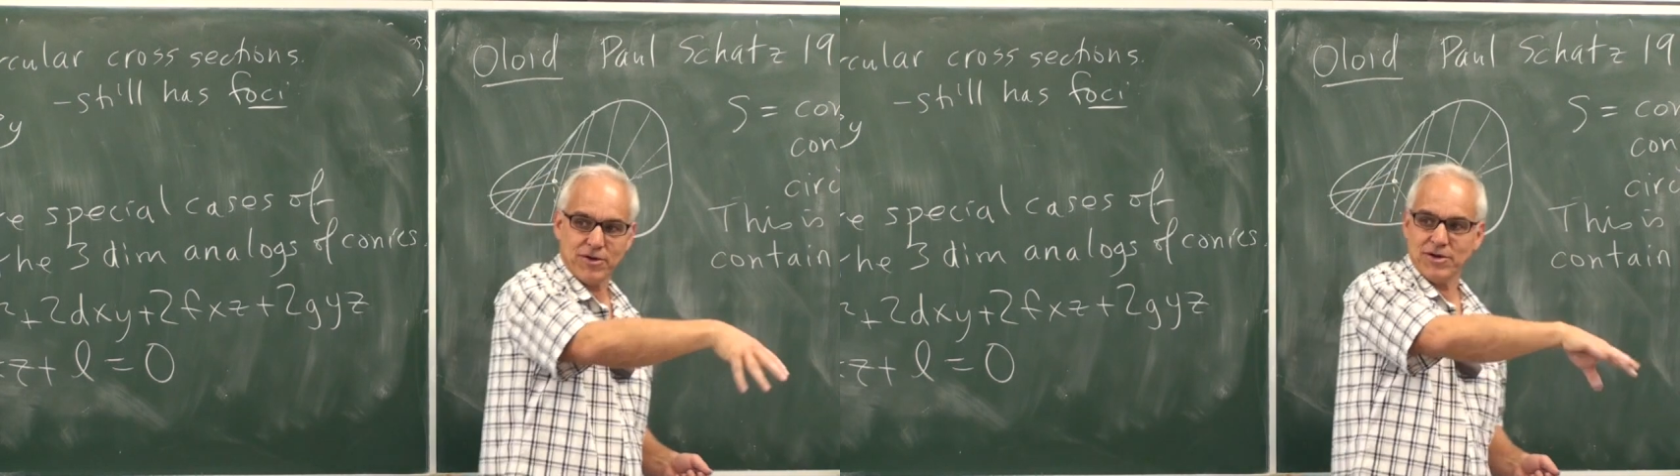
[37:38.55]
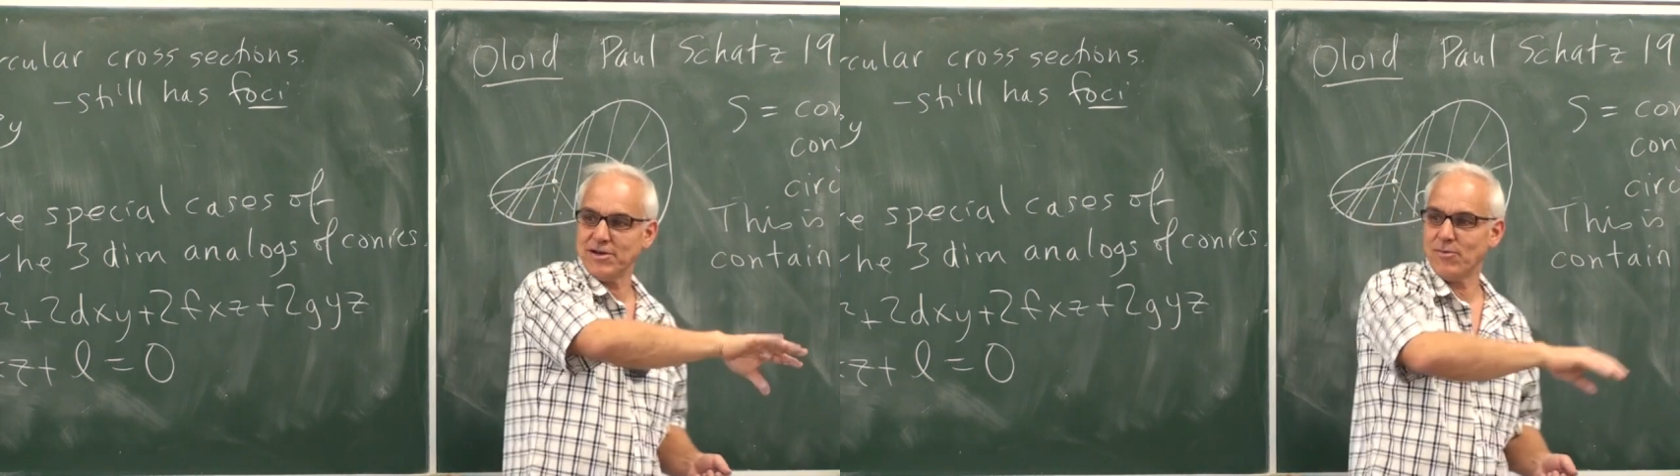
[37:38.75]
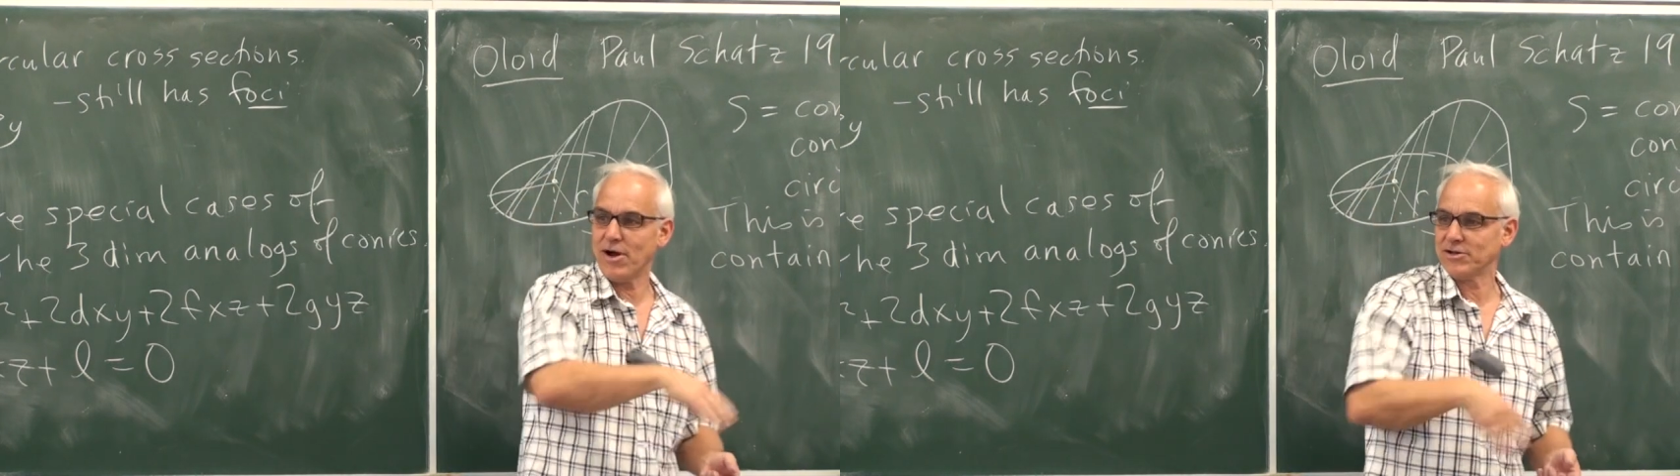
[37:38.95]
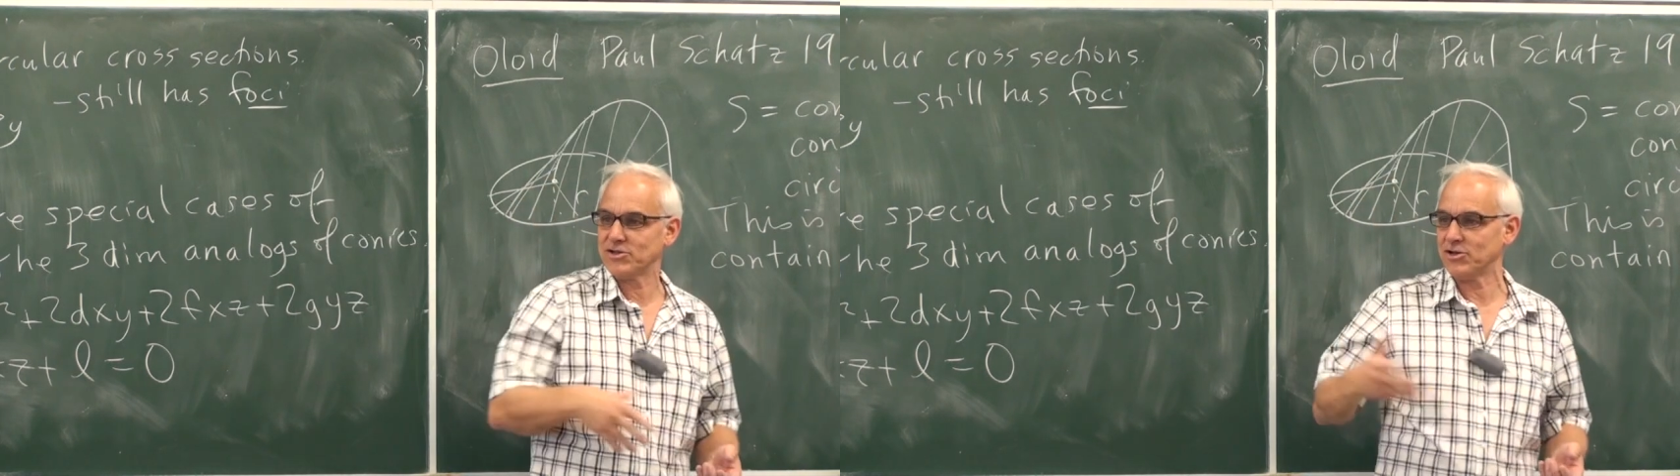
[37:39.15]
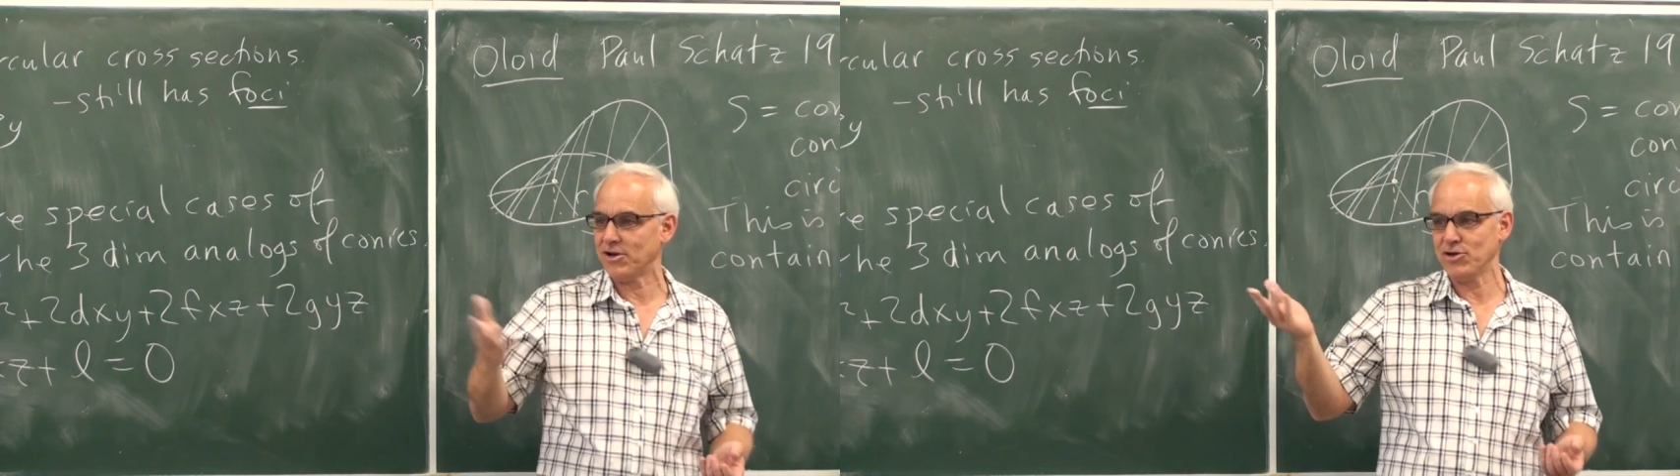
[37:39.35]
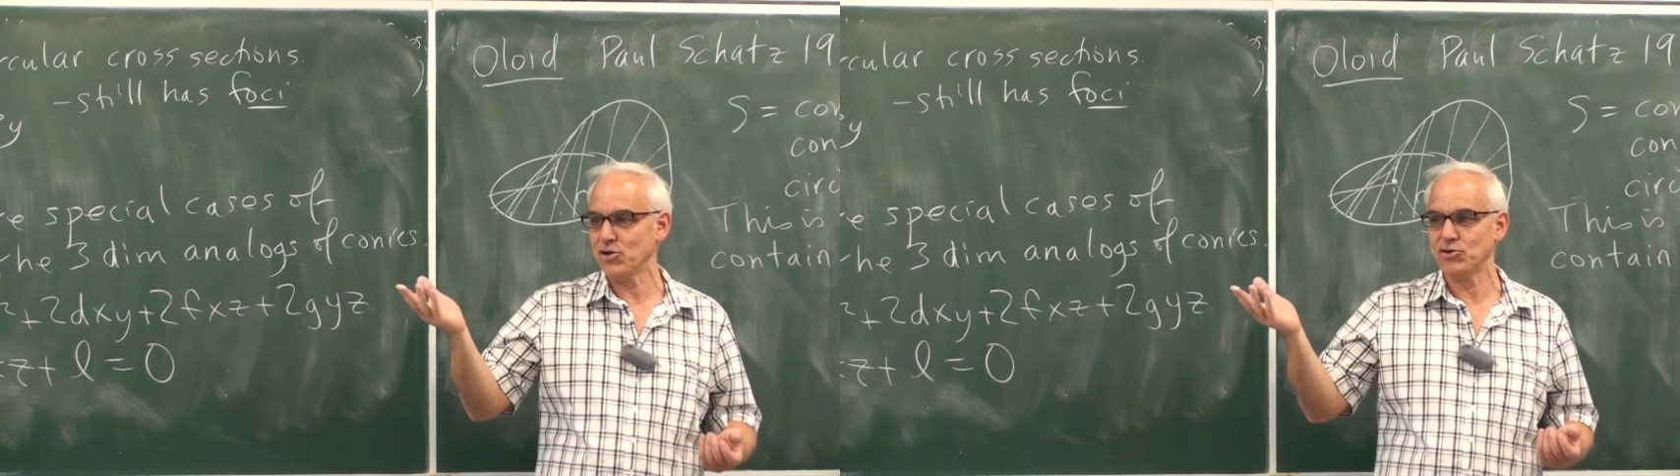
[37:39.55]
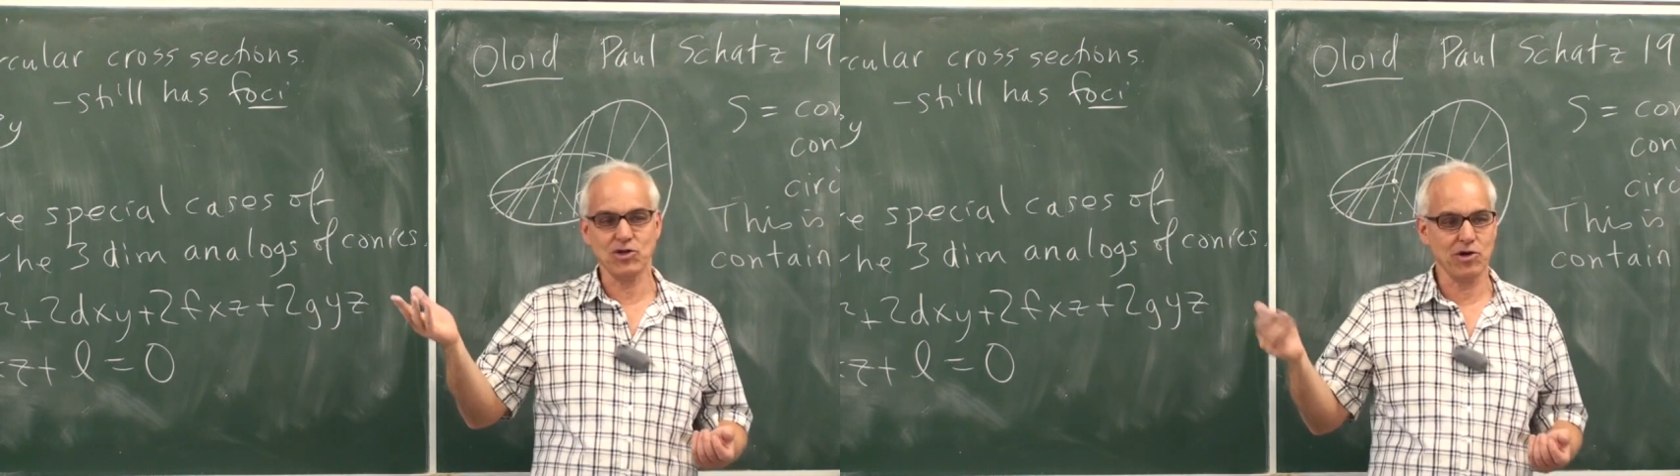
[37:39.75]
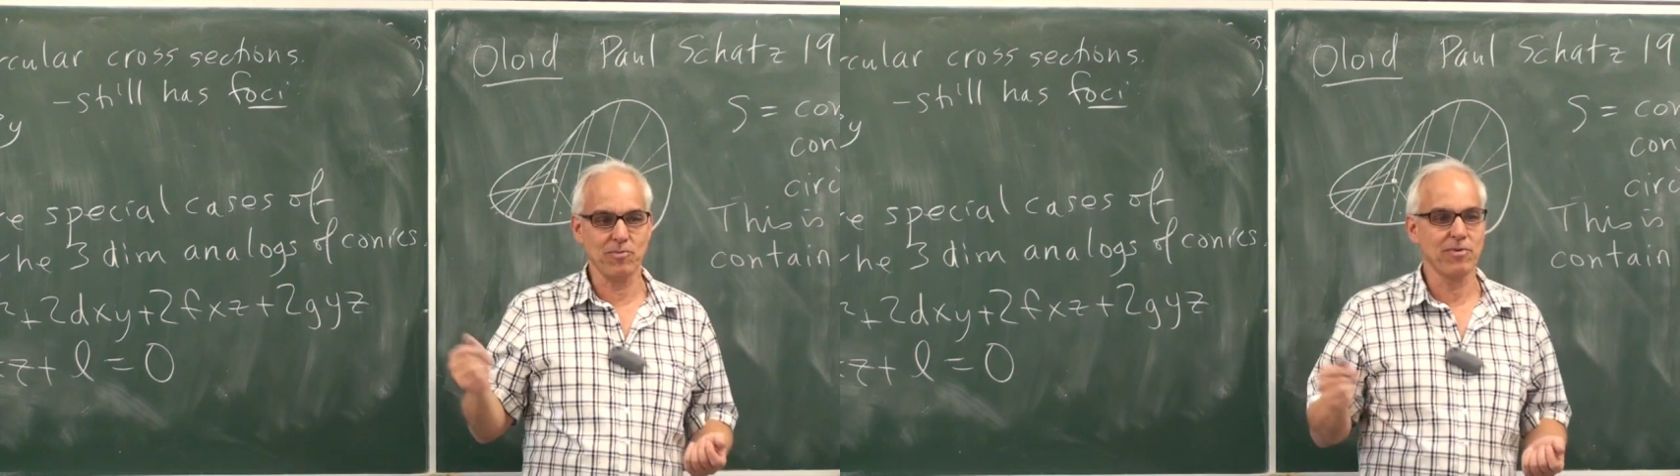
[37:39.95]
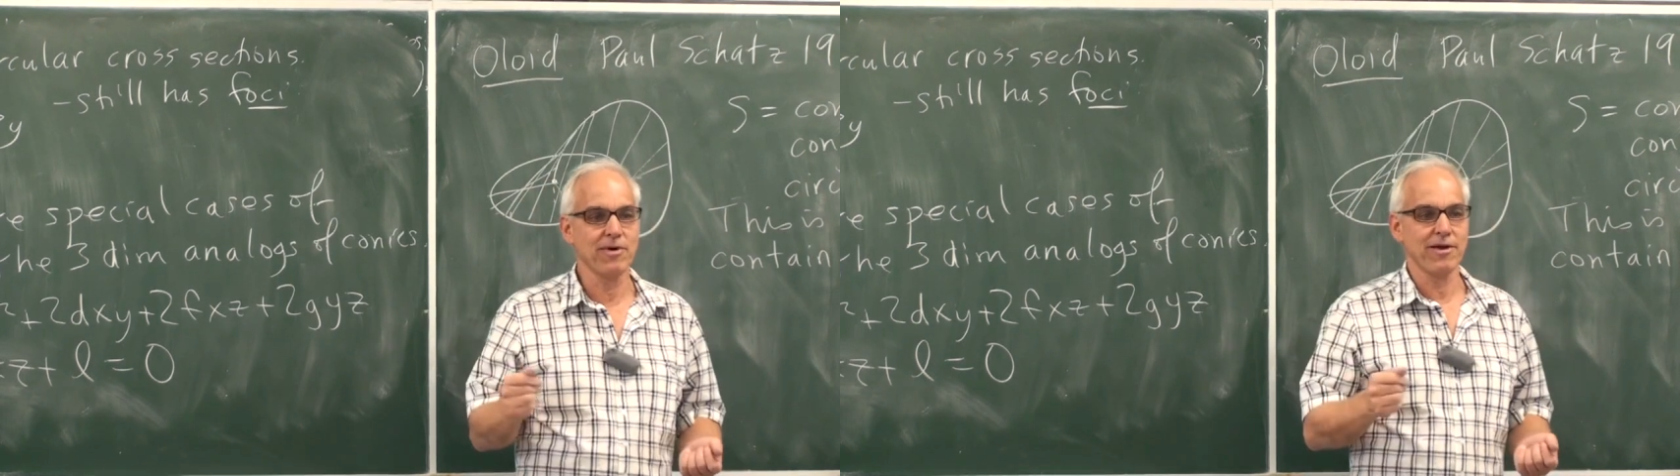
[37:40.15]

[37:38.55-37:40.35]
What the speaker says: You can watch on YouTube.